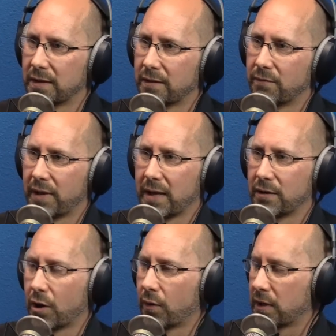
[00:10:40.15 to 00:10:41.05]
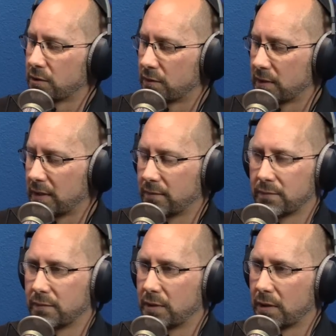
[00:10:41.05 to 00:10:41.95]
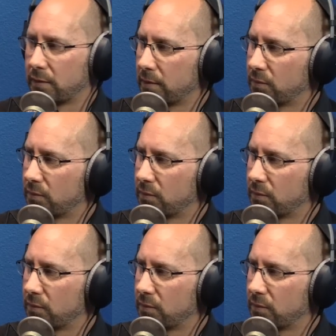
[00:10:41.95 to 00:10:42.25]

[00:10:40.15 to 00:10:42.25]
than going into the you know the,